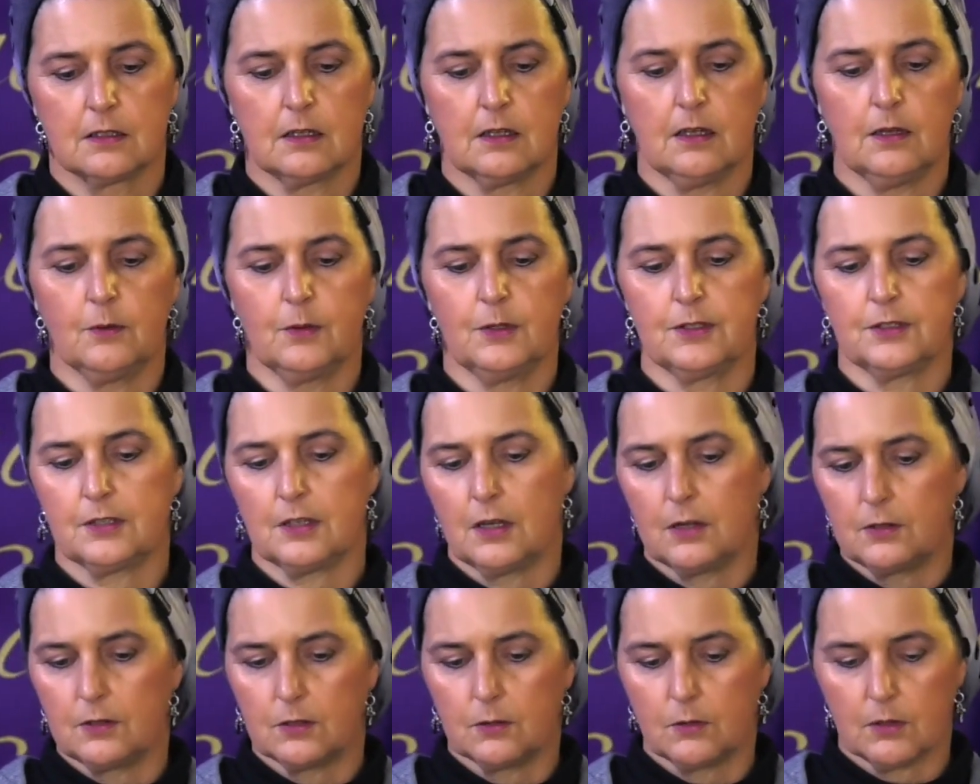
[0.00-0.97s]
and we
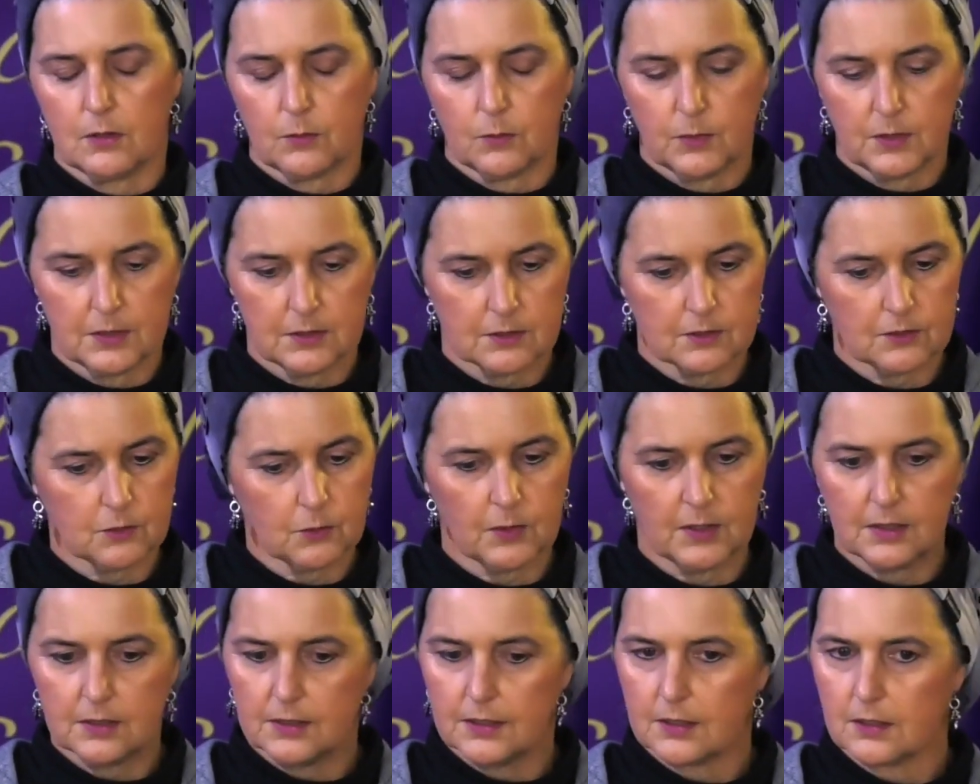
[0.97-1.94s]
say, you know what, we are
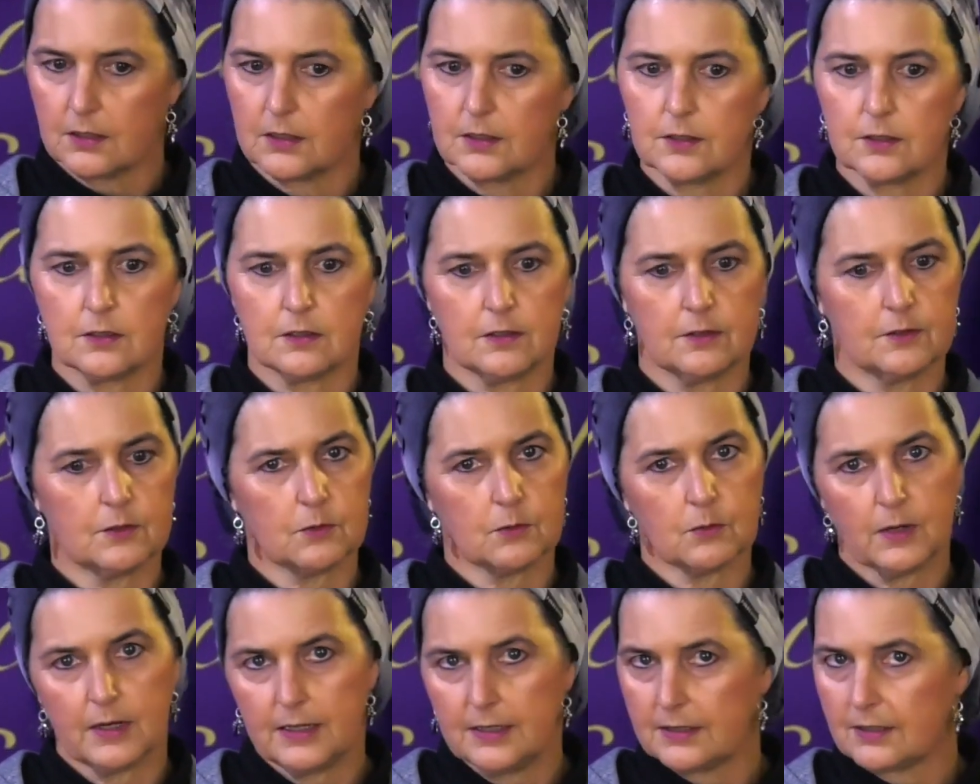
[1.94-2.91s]
dwelling on the
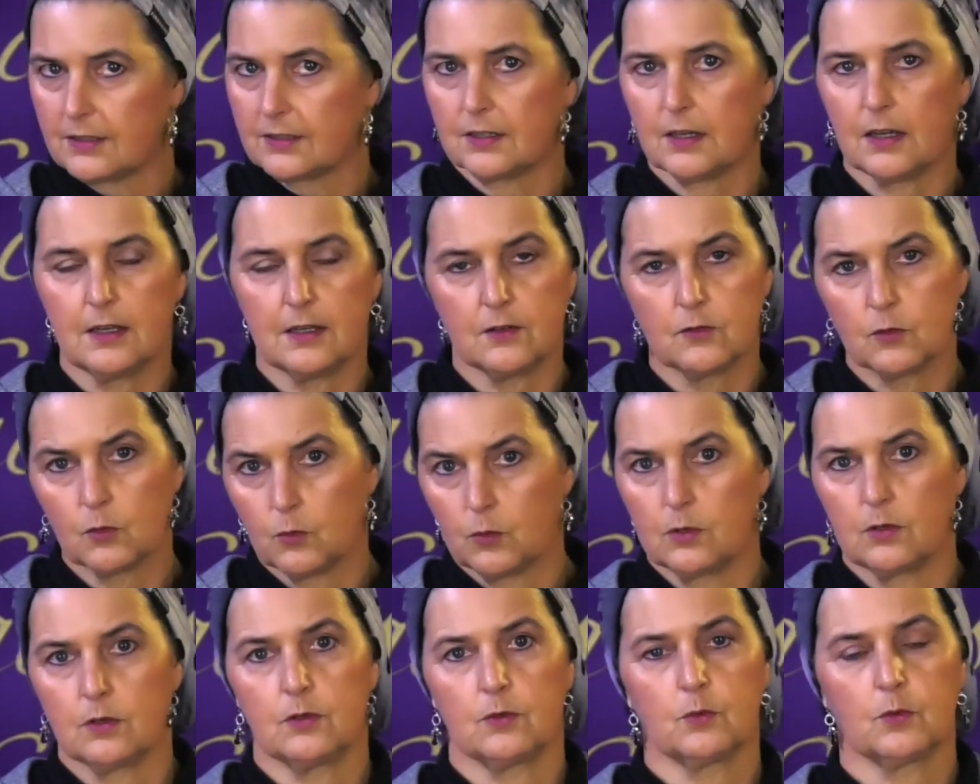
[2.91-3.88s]
right side of the Word.